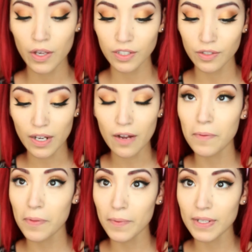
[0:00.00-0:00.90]
So now
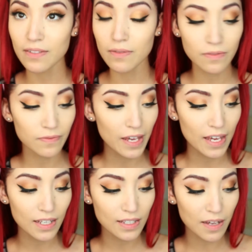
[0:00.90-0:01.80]
for the rest of the
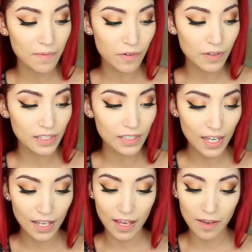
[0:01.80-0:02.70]
face, I'm going to
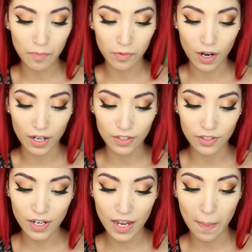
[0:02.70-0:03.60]
take a
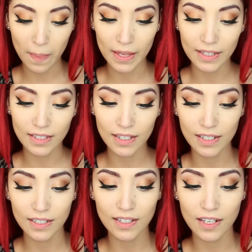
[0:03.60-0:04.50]
bronzer and this
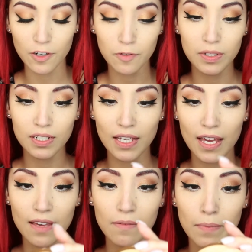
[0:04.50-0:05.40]
is the Urban
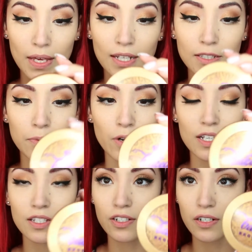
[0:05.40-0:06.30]
Decay Baked
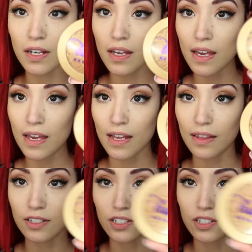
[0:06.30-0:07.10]
Bronzer in the